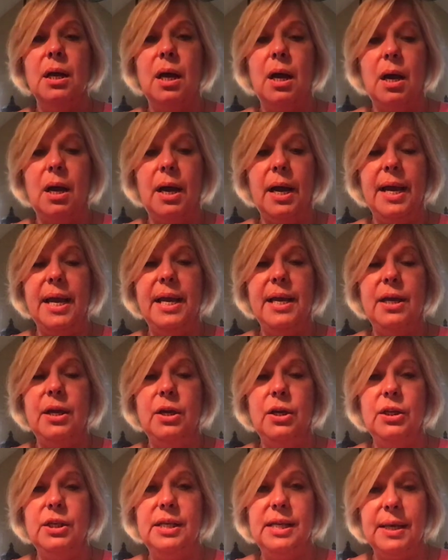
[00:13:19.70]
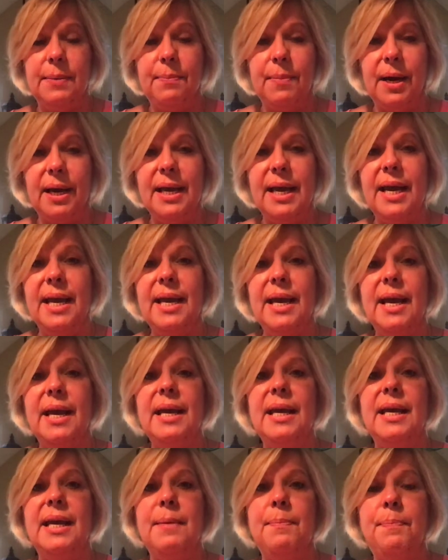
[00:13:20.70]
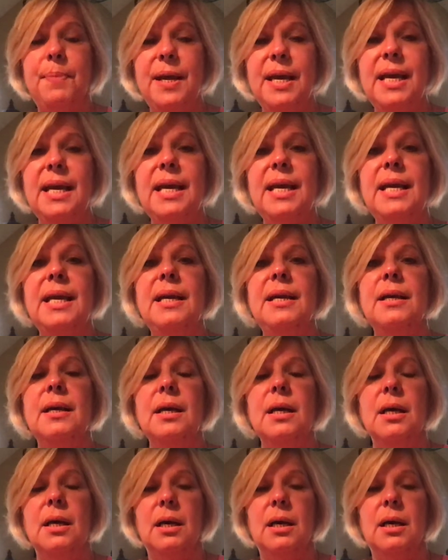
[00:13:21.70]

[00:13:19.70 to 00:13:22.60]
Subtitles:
I did my AANP,